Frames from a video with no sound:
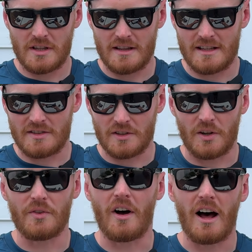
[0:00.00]
this little
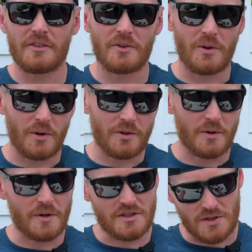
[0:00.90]
nozzle holder,
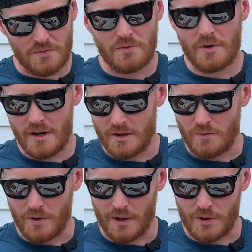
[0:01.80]
which is really,
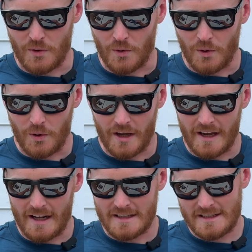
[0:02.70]
really cool.
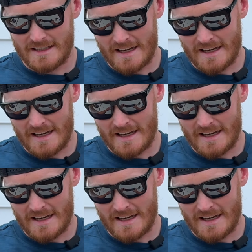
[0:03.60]
And it's